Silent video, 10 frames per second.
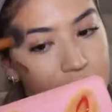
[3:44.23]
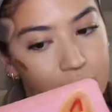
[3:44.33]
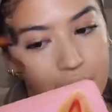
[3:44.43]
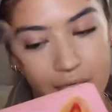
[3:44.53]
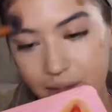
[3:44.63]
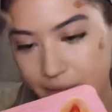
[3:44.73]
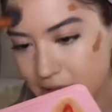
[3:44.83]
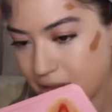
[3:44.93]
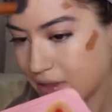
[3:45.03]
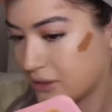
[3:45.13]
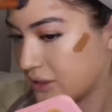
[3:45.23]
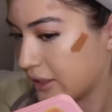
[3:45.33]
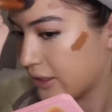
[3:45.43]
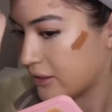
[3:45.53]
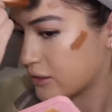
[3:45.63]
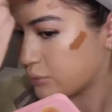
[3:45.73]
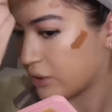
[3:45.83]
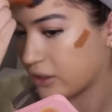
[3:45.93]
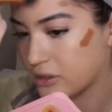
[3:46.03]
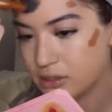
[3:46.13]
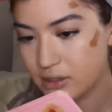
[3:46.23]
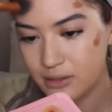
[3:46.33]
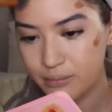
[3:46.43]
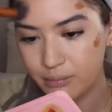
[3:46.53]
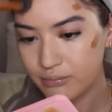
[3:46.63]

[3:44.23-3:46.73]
But anyways, taking this brush, just